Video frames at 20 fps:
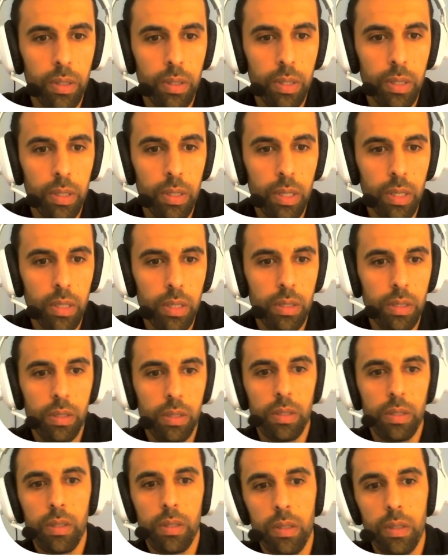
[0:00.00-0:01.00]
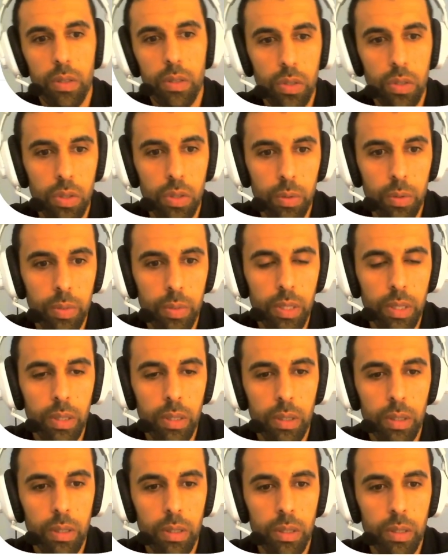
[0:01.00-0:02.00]
Yes, should
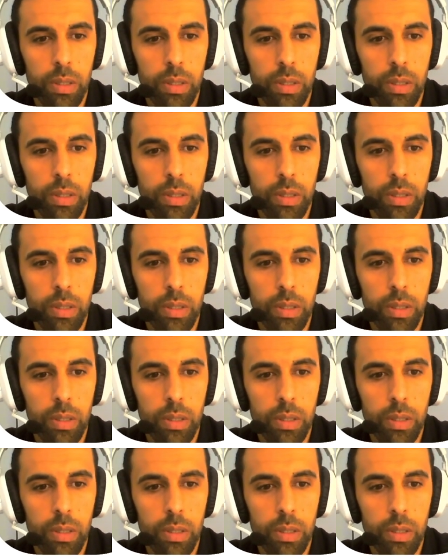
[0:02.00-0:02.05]
be.